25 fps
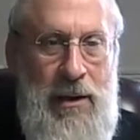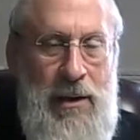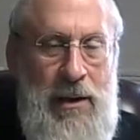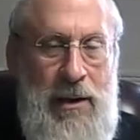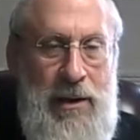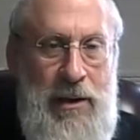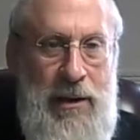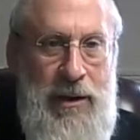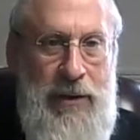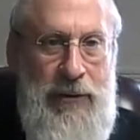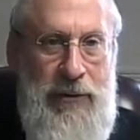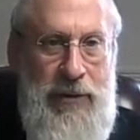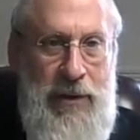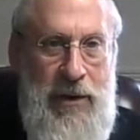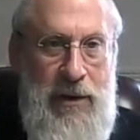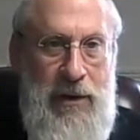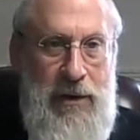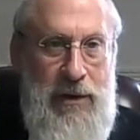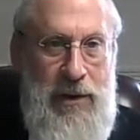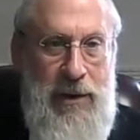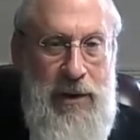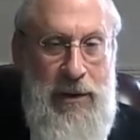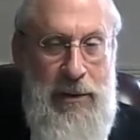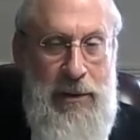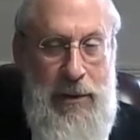He
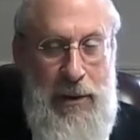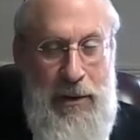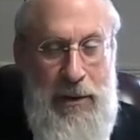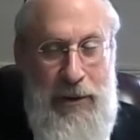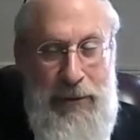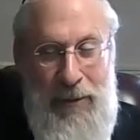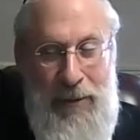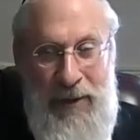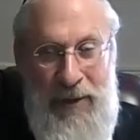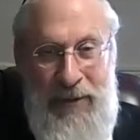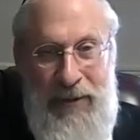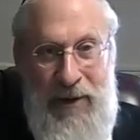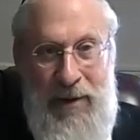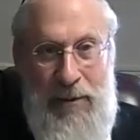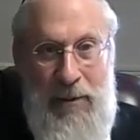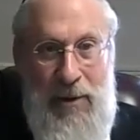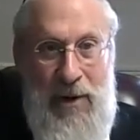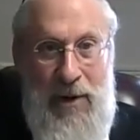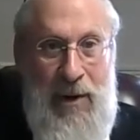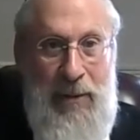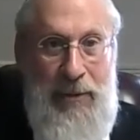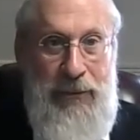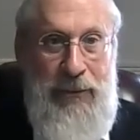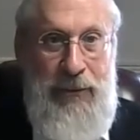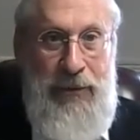explains the Gemara
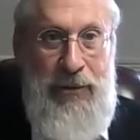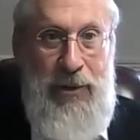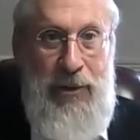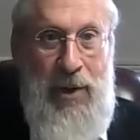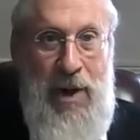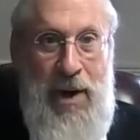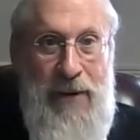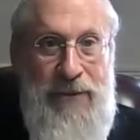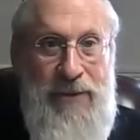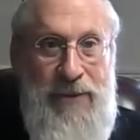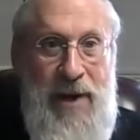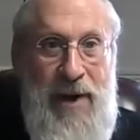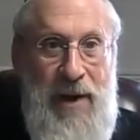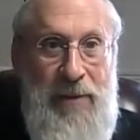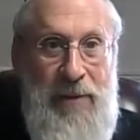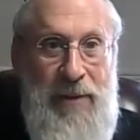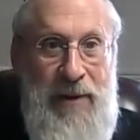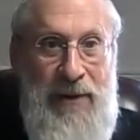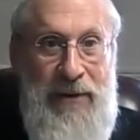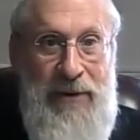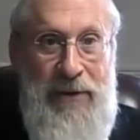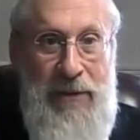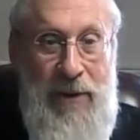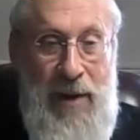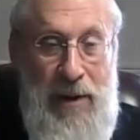Kapshuto, hafach
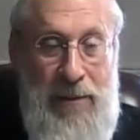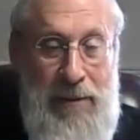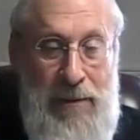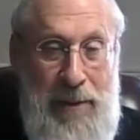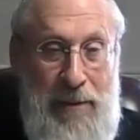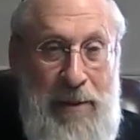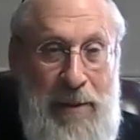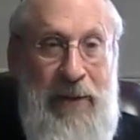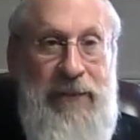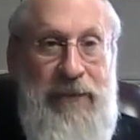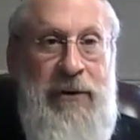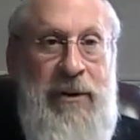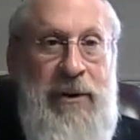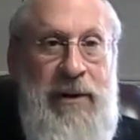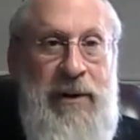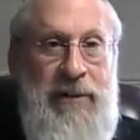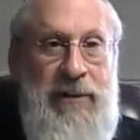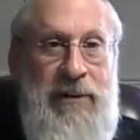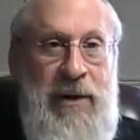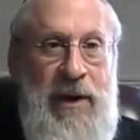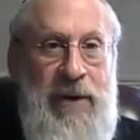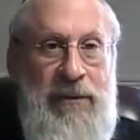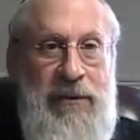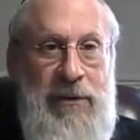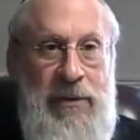means a basar. You have
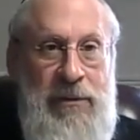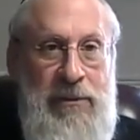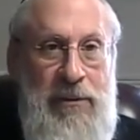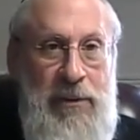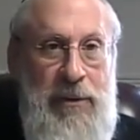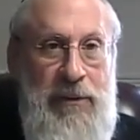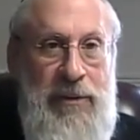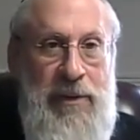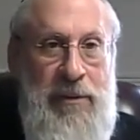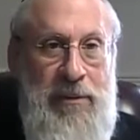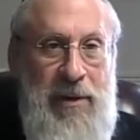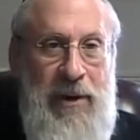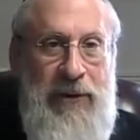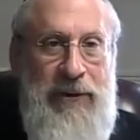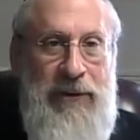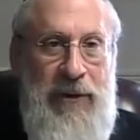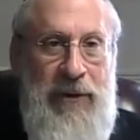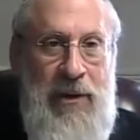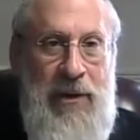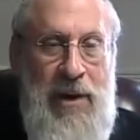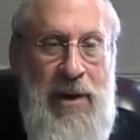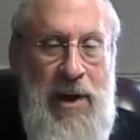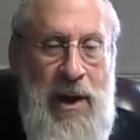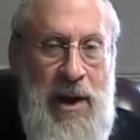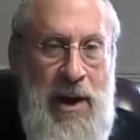to actually move the
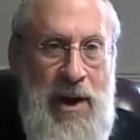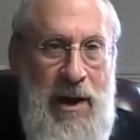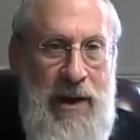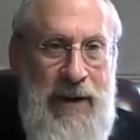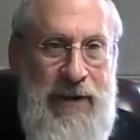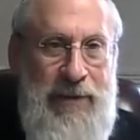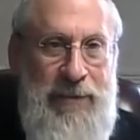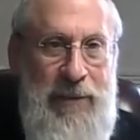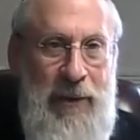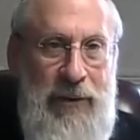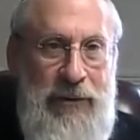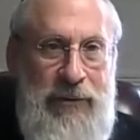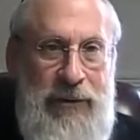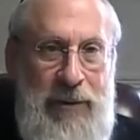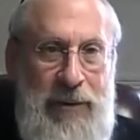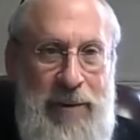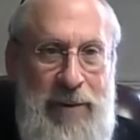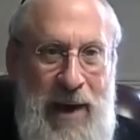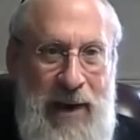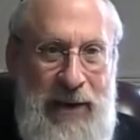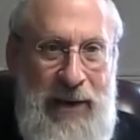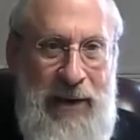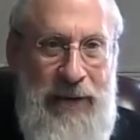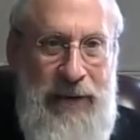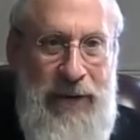basar, as opposed to
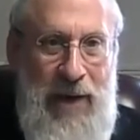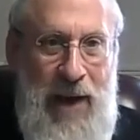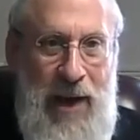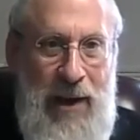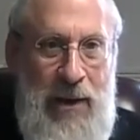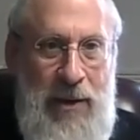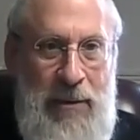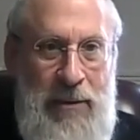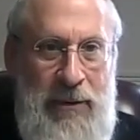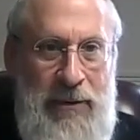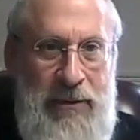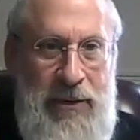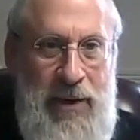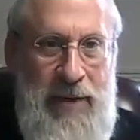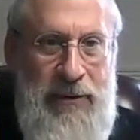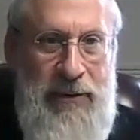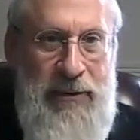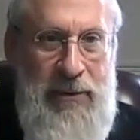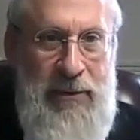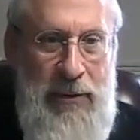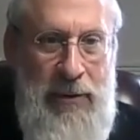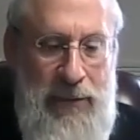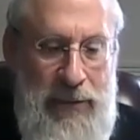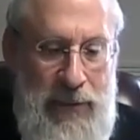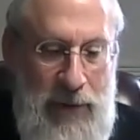pas akum is enough to
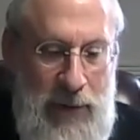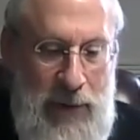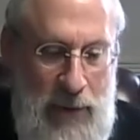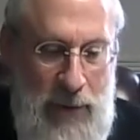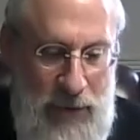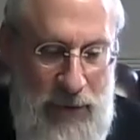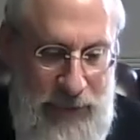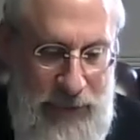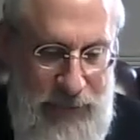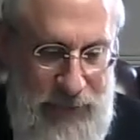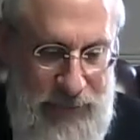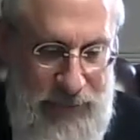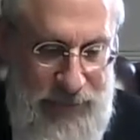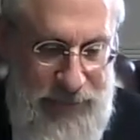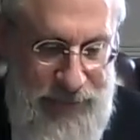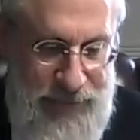move the coals.